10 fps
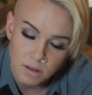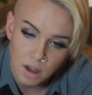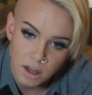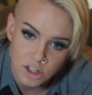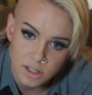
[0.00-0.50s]

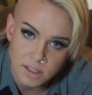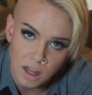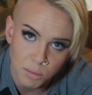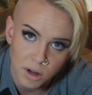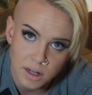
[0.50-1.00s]
I just
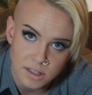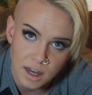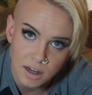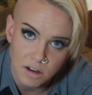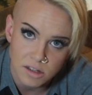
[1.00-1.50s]
celebrated
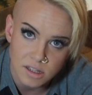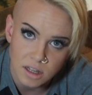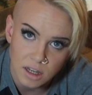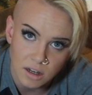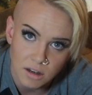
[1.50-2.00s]
10 years
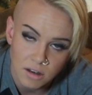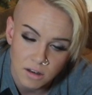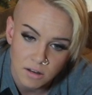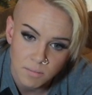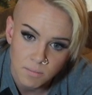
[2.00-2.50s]
clean
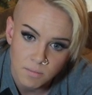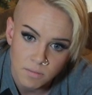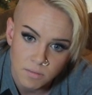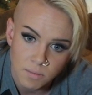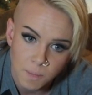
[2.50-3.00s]

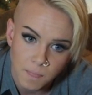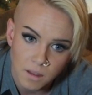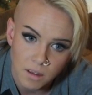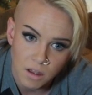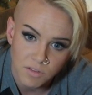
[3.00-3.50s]

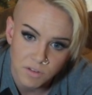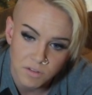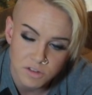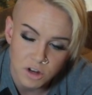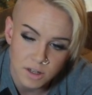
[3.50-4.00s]
off
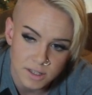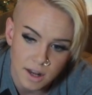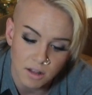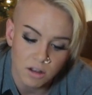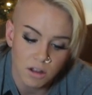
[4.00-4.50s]
of drugs and
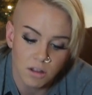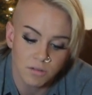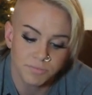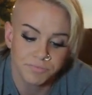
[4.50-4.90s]
alcohol.